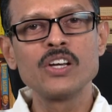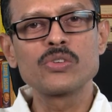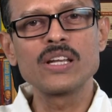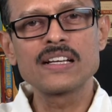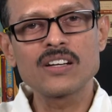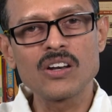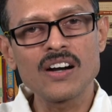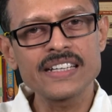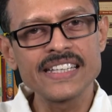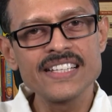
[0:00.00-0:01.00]
So you'll
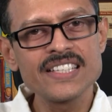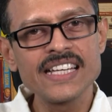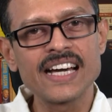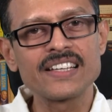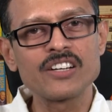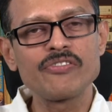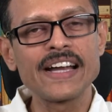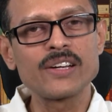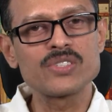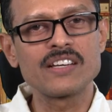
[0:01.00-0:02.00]
clock easily another
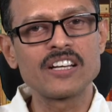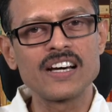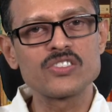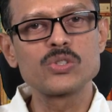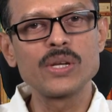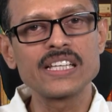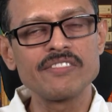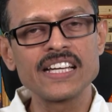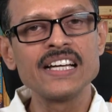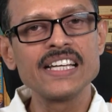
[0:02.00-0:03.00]
5 to 7 hours during the
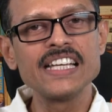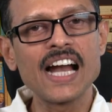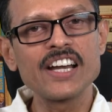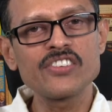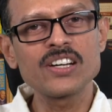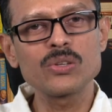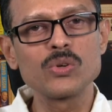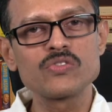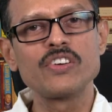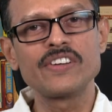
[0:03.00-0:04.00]
week in addition to
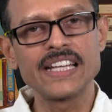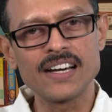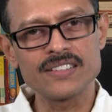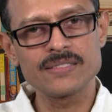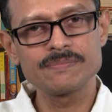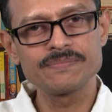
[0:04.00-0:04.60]
those 15 hours.